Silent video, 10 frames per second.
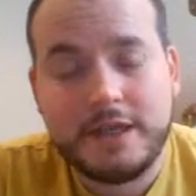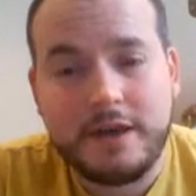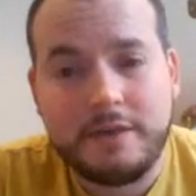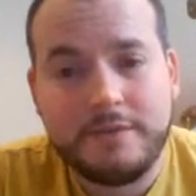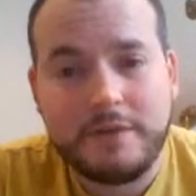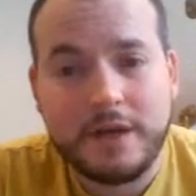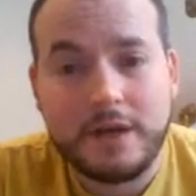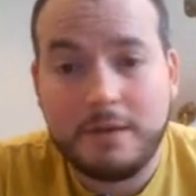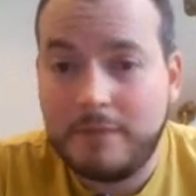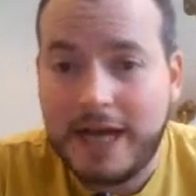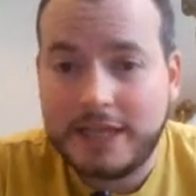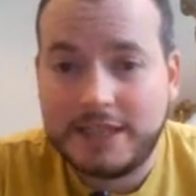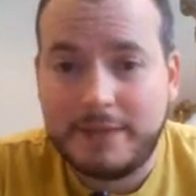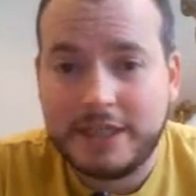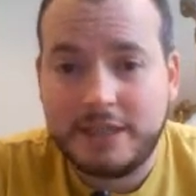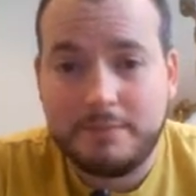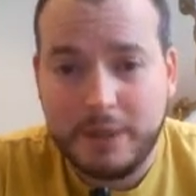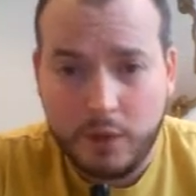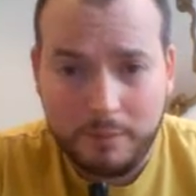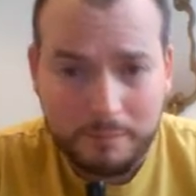I've never actually managed to
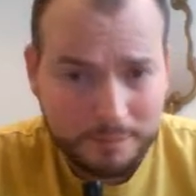beat one.